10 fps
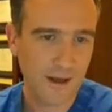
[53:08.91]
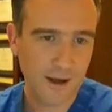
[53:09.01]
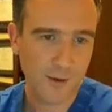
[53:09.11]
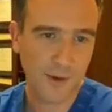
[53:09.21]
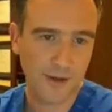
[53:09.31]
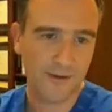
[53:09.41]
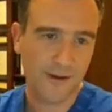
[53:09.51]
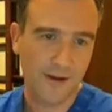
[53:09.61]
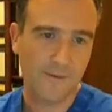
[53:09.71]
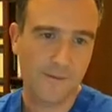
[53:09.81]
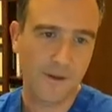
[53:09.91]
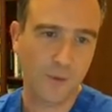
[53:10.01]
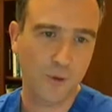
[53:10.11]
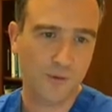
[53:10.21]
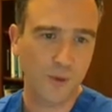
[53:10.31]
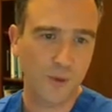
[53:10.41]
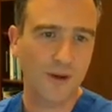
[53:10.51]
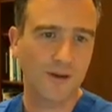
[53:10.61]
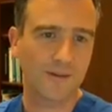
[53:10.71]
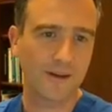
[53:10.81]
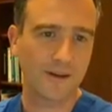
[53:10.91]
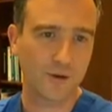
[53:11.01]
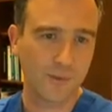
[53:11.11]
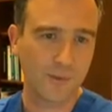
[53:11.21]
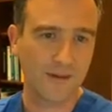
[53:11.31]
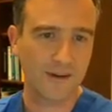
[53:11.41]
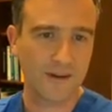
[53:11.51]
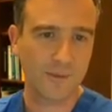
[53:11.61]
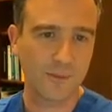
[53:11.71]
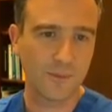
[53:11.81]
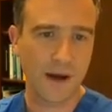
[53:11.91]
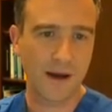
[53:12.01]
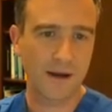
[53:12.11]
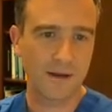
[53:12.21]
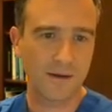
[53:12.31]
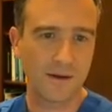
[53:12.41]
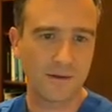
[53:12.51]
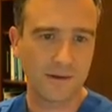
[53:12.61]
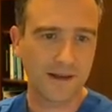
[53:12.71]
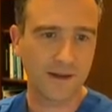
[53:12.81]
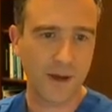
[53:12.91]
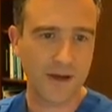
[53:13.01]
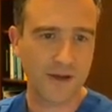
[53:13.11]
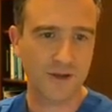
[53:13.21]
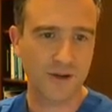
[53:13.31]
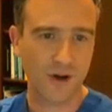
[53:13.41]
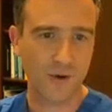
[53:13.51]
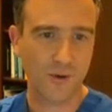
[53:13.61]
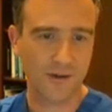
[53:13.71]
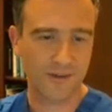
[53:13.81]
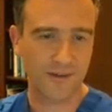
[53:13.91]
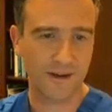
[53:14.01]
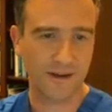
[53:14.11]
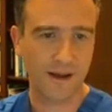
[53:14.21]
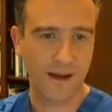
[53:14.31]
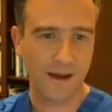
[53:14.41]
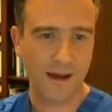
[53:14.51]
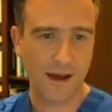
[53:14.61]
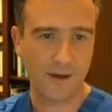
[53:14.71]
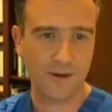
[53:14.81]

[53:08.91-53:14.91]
But the important point is that you're basically letting the patient go and seeing how they